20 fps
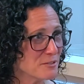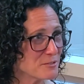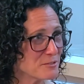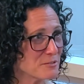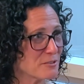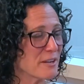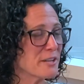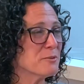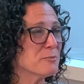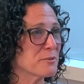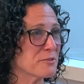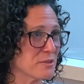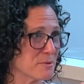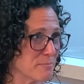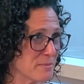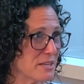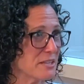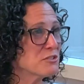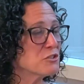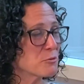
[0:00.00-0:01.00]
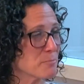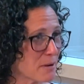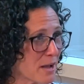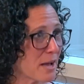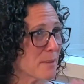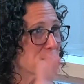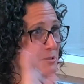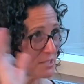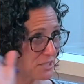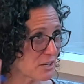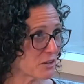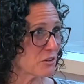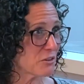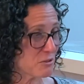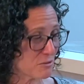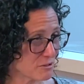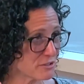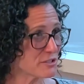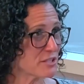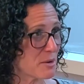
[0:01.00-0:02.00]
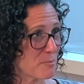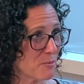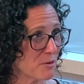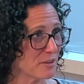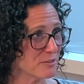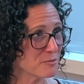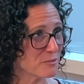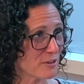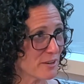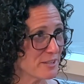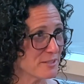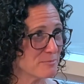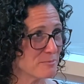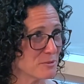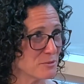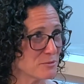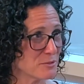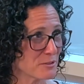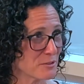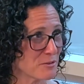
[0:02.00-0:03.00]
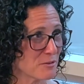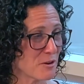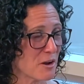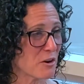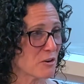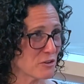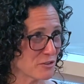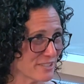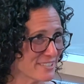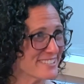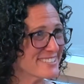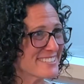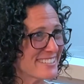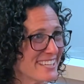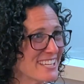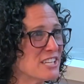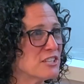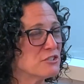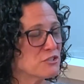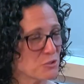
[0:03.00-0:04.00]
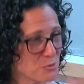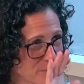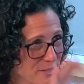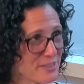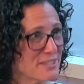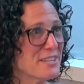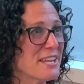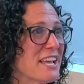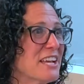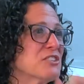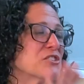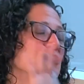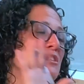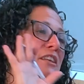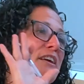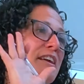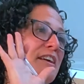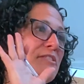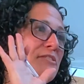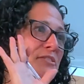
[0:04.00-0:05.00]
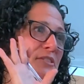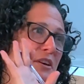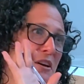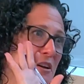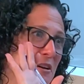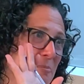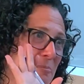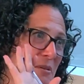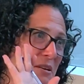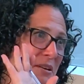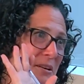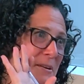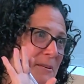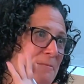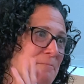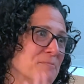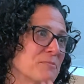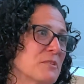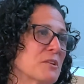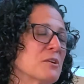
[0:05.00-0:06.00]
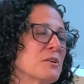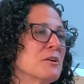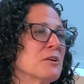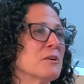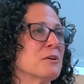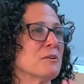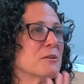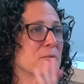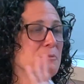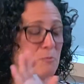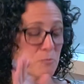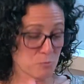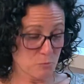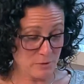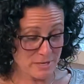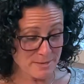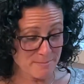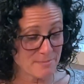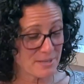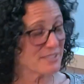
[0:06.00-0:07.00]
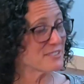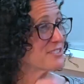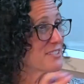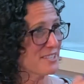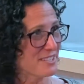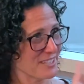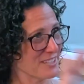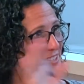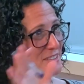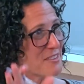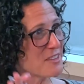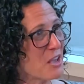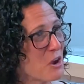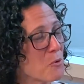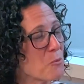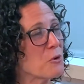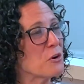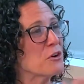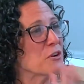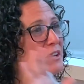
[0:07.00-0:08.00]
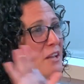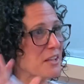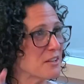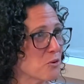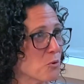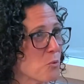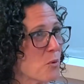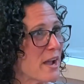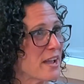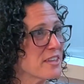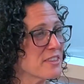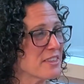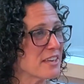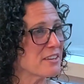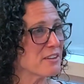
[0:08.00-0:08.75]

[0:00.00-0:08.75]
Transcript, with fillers: right, with a major pop star or someone, right, musical artist, doing the national anthem. Yes. Remixing it, their word, in a way that